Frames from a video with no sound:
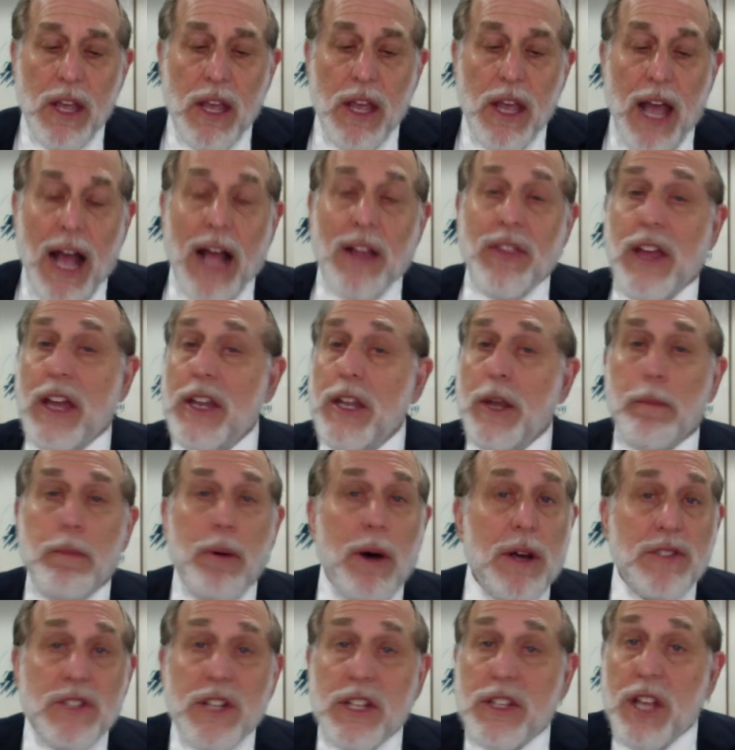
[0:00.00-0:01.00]
And then the
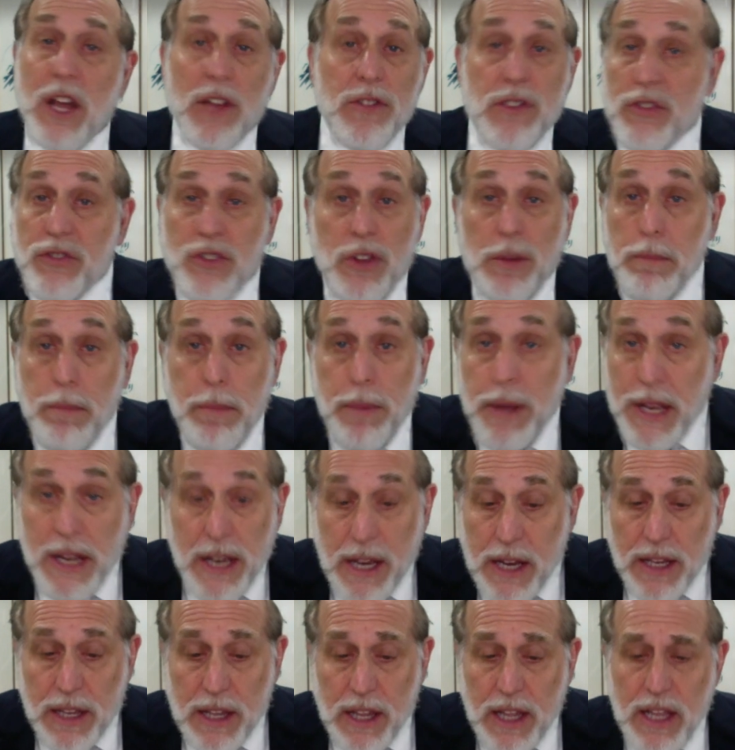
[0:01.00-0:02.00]
Pasuk tells us
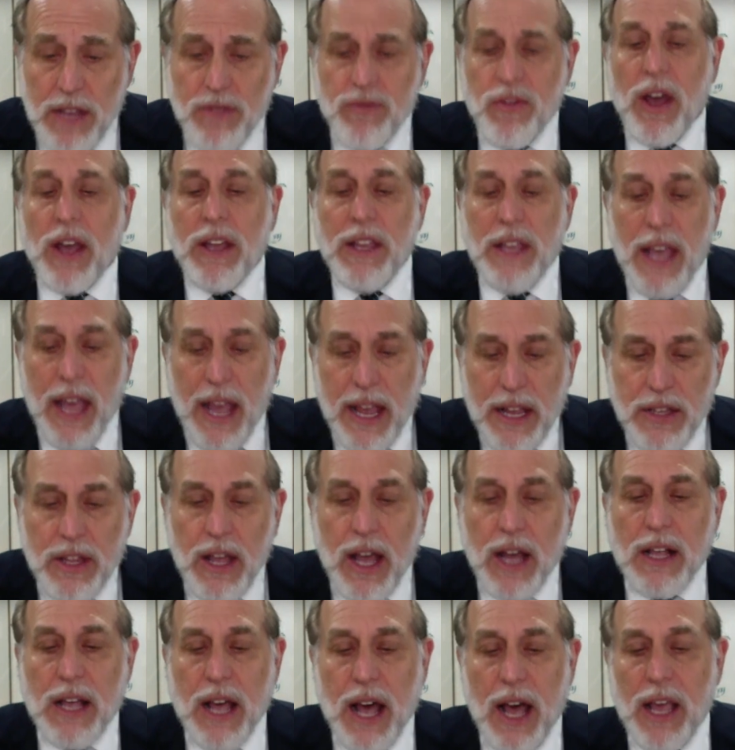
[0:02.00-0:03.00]
immediately,
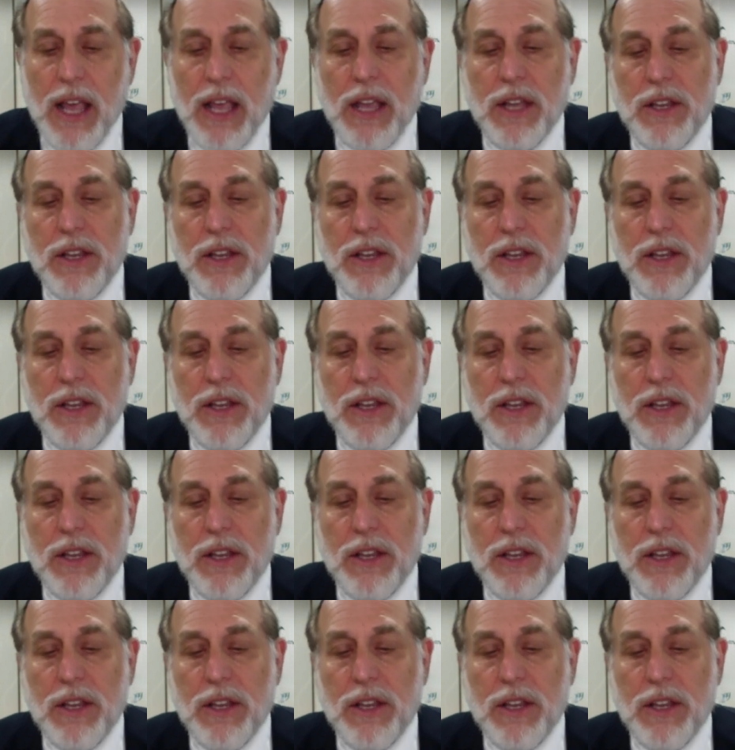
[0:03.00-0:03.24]
Vayeda Cain